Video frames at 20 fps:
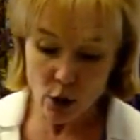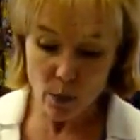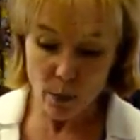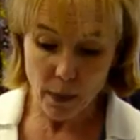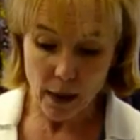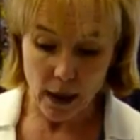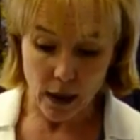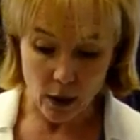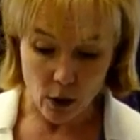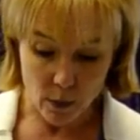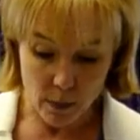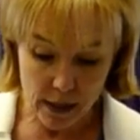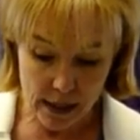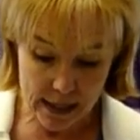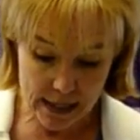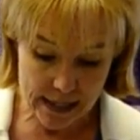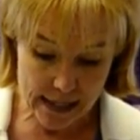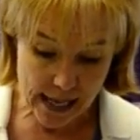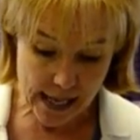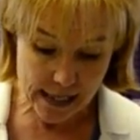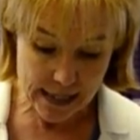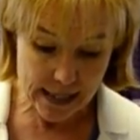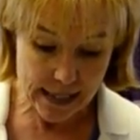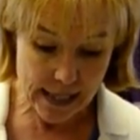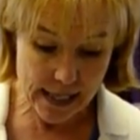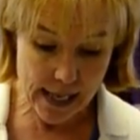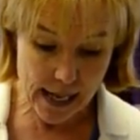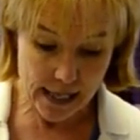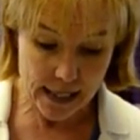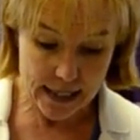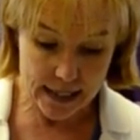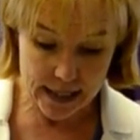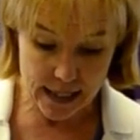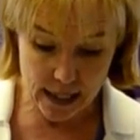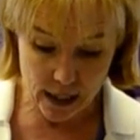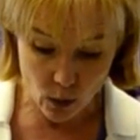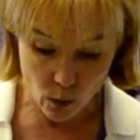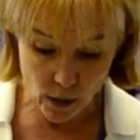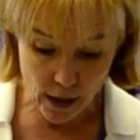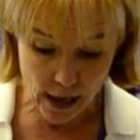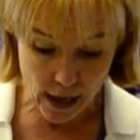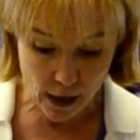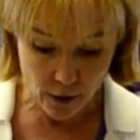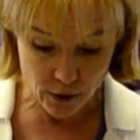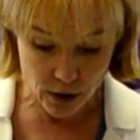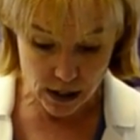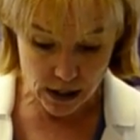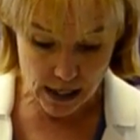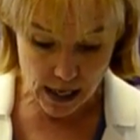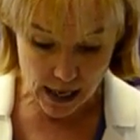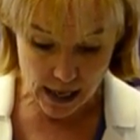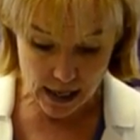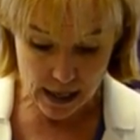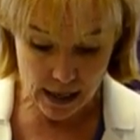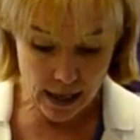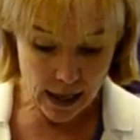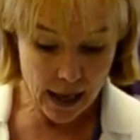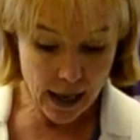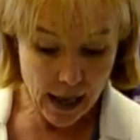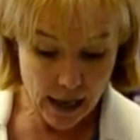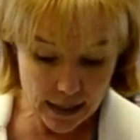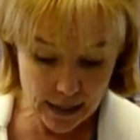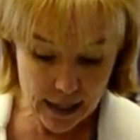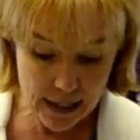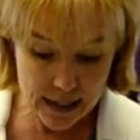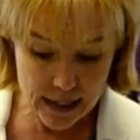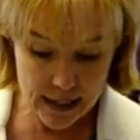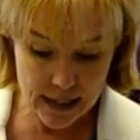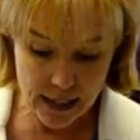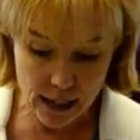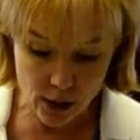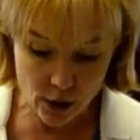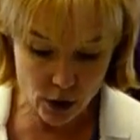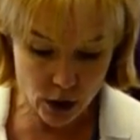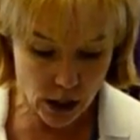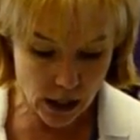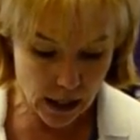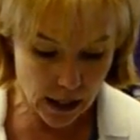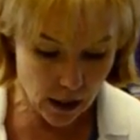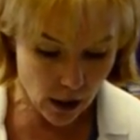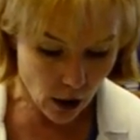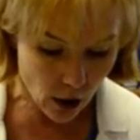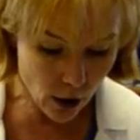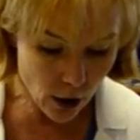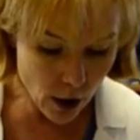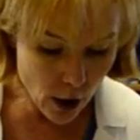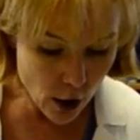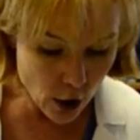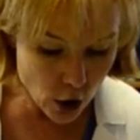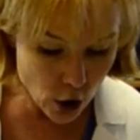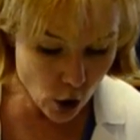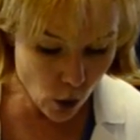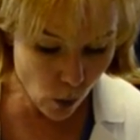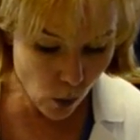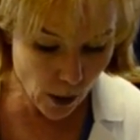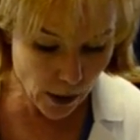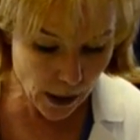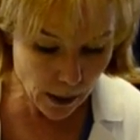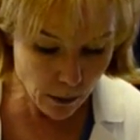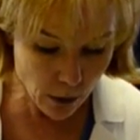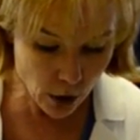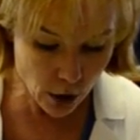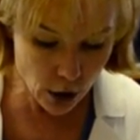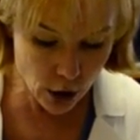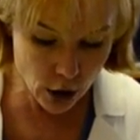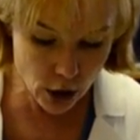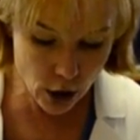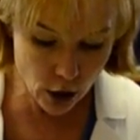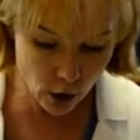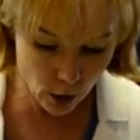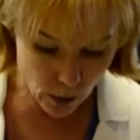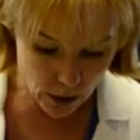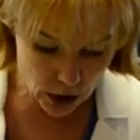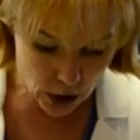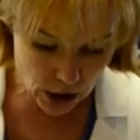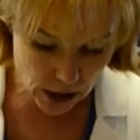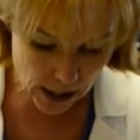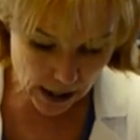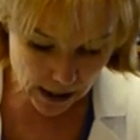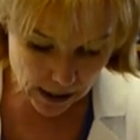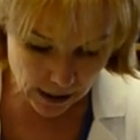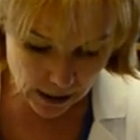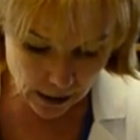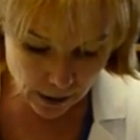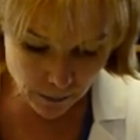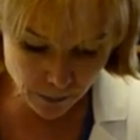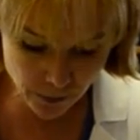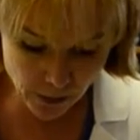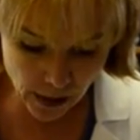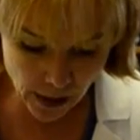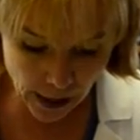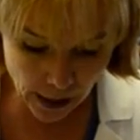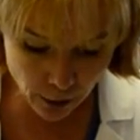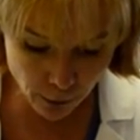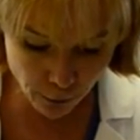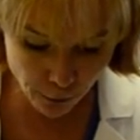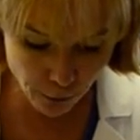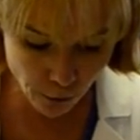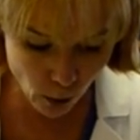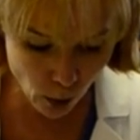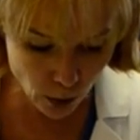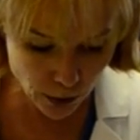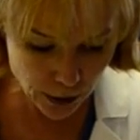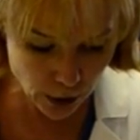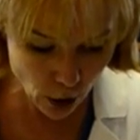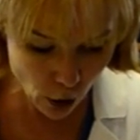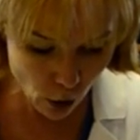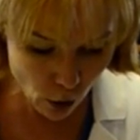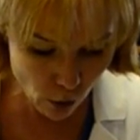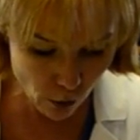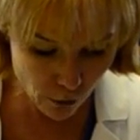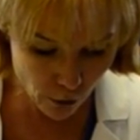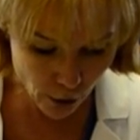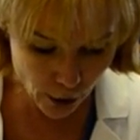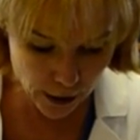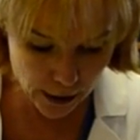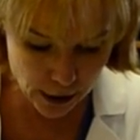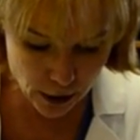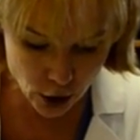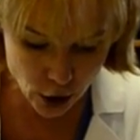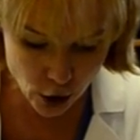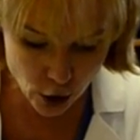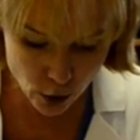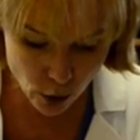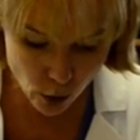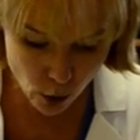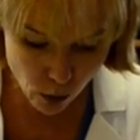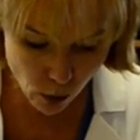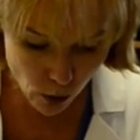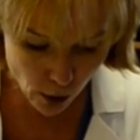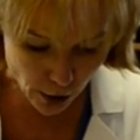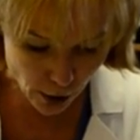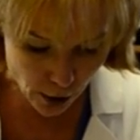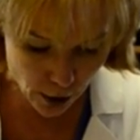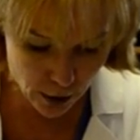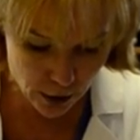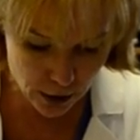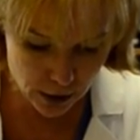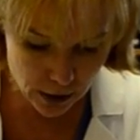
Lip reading: panel, because that's the next thing we have to take and get centered to here. So what I'm going to do is take it and fold it over into quarters,